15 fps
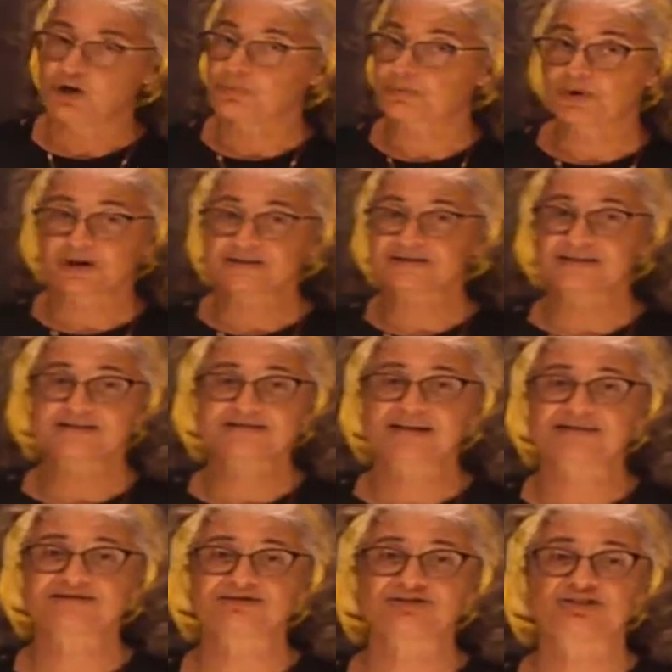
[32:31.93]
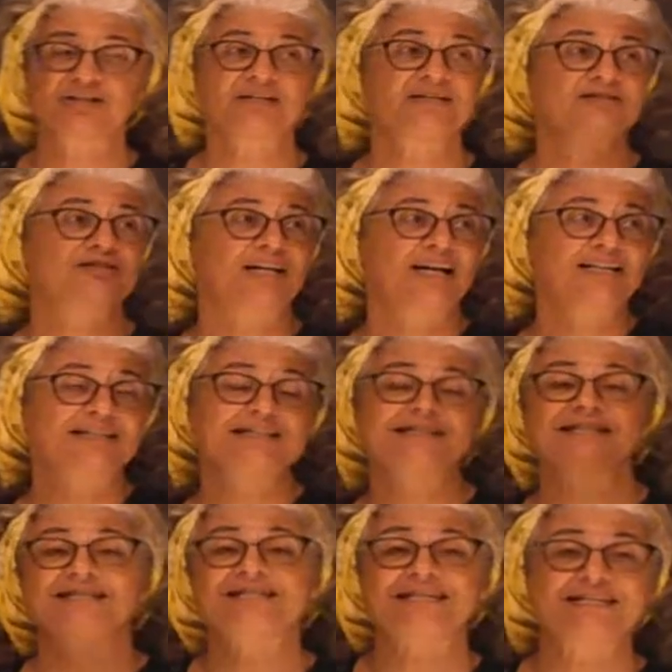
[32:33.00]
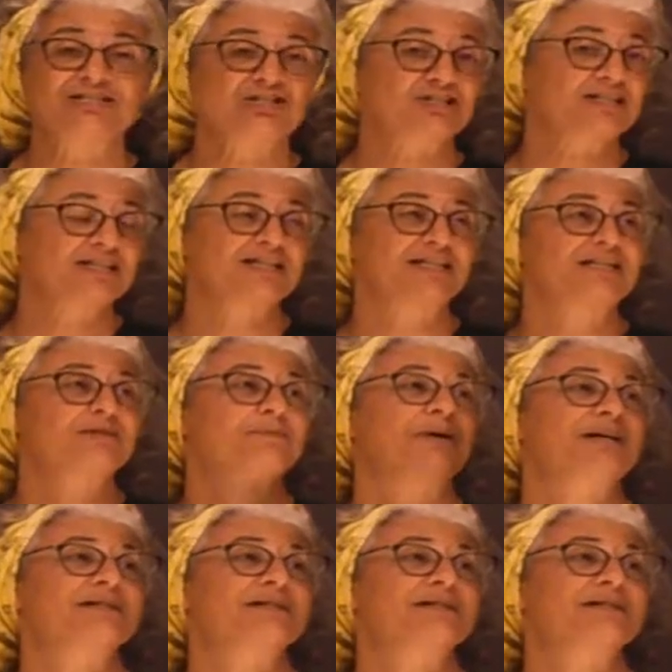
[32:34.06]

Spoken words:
Process hasn't changed. I need that tangent of theta by